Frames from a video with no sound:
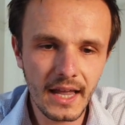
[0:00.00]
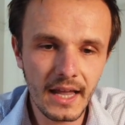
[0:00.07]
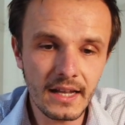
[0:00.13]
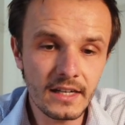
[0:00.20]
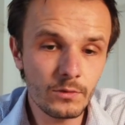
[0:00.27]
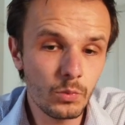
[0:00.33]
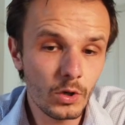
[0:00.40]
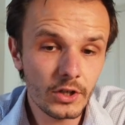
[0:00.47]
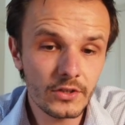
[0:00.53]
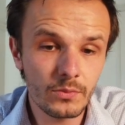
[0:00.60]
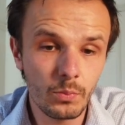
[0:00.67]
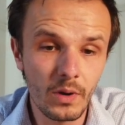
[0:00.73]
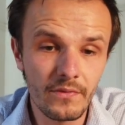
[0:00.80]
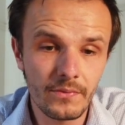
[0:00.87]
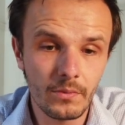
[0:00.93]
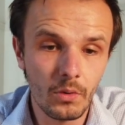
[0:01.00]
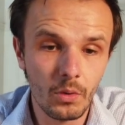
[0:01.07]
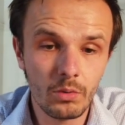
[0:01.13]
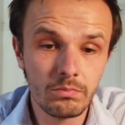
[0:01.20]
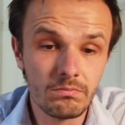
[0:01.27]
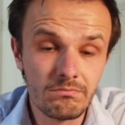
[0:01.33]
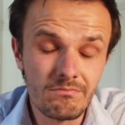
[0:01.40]
and it works with
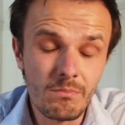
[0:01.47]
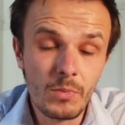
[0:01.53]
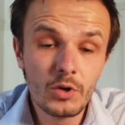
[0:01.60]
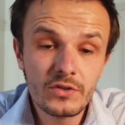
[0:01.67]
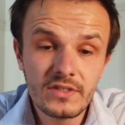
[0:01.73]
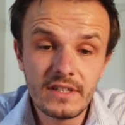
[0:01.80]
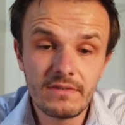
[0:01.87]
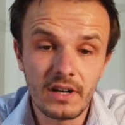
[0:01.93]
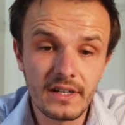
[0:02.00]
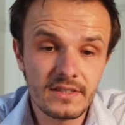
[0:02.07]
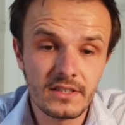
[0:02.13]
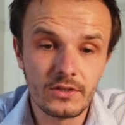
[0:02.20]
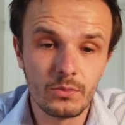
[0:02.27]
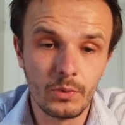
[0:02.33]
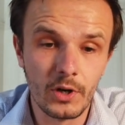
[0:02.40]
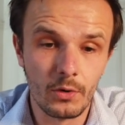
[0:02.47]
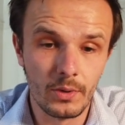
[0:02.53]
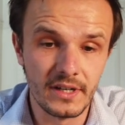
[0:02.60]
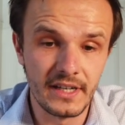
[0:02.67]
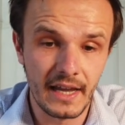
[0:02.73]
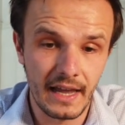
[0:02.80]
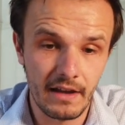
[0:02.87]
most devices we
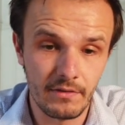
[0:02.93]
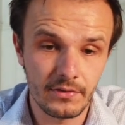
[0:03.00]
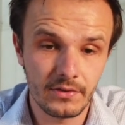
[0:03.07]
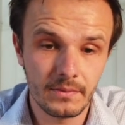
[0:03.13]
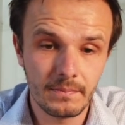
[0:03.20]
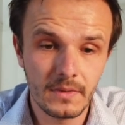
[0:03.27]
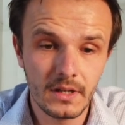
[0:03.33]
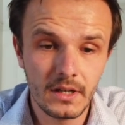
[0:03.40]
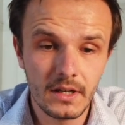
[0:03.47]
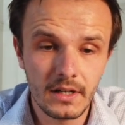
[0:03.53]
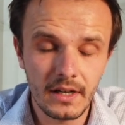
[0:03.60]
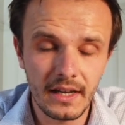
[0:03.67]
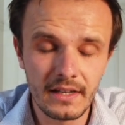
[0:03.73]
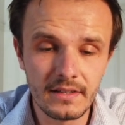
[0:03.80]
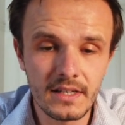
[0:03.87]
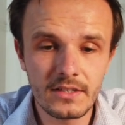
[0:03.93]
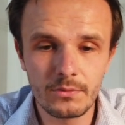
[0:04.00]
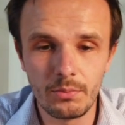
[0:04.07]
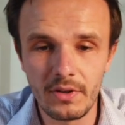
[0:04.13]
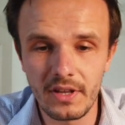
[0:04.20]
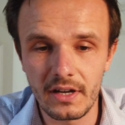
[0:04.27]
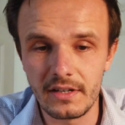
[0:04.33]
already have, and
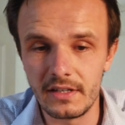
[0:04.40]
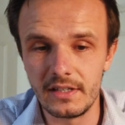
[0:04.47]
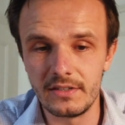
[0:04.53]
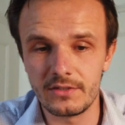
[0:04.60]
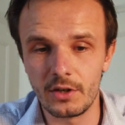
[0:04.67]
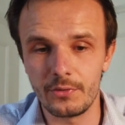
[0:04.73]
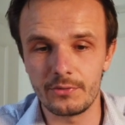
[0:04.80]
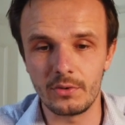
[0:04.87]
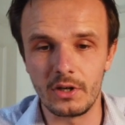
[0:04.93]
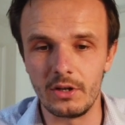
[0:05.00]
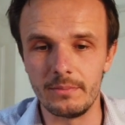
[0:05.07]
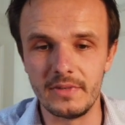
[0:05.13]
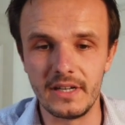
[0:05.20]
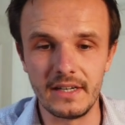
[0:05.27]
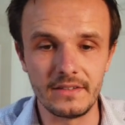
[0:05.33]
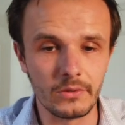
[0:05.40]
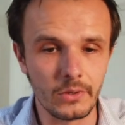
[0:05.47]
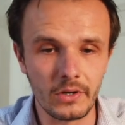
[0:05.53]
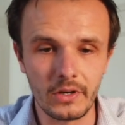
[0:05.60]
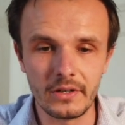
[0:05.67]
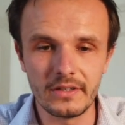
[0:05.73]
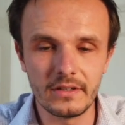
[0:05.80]
this without any software update
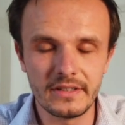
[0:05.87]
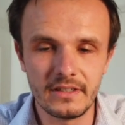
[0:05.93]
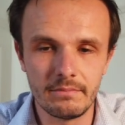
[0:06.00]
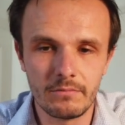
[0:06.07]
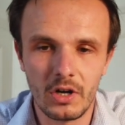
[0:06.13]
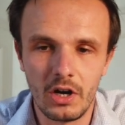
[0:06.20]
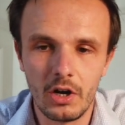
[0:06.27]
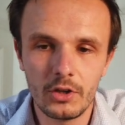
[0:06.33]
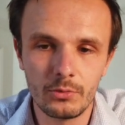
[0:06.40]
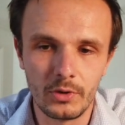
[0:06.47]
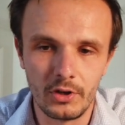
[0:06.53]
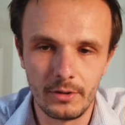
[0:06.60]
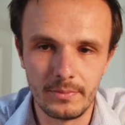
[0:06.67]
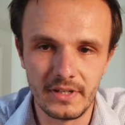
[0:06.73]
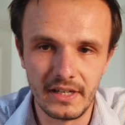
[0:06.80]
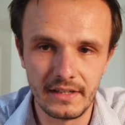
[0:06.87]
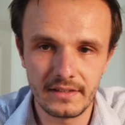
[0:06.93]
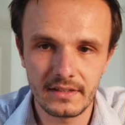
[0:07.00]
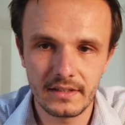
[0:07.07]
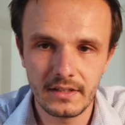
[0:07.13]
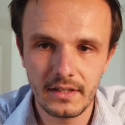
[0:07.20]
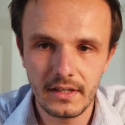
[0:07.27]
or hardware
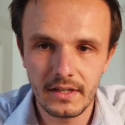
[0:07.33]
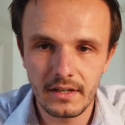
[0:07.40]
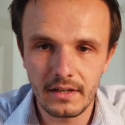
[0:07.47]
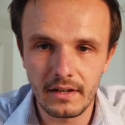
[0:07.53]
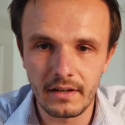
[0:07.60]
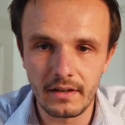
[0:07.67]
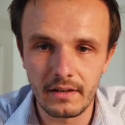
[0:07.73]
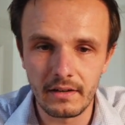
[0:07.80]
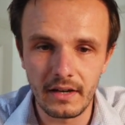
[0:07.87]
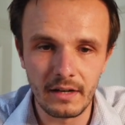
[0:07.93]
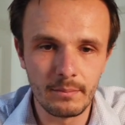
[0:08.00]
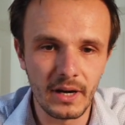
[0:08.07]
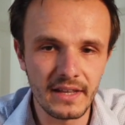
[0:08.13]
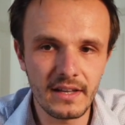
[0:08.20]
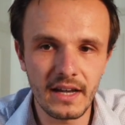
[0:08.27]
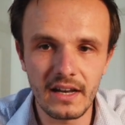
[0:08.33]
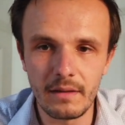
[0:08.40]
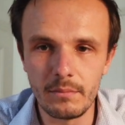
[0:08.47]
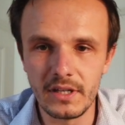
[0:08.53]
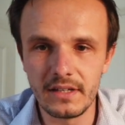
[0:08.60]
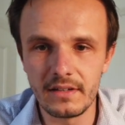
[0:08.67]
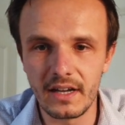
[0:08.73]
update. And by that,
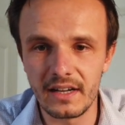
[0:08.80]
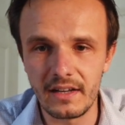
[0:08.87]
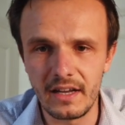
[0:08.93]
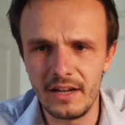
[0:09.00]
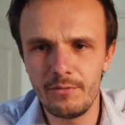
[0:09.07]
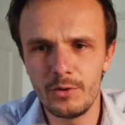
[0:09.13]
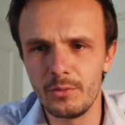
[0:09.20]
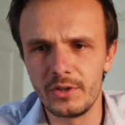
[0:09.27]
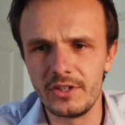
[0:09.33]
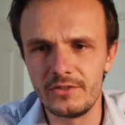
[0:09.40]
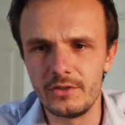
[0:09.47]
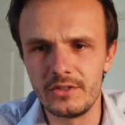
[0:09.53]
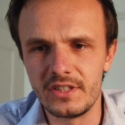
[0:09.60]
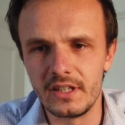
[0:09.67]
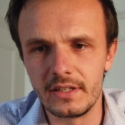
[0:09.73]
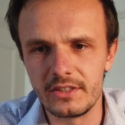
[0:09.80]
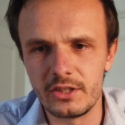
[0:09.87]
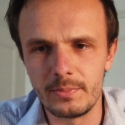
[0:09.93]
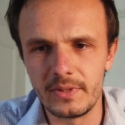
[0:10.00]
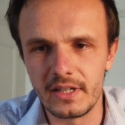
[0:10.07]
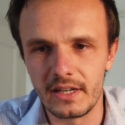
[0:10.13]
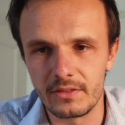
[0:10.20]
I mean that everyone is using
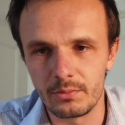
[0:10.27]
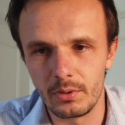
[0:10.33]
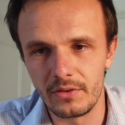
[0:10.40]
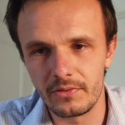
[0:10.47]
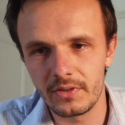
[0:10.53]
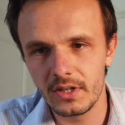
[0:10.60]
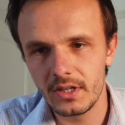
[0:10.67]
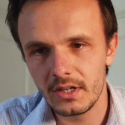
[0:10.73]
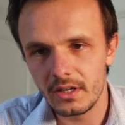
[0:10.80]
GPS with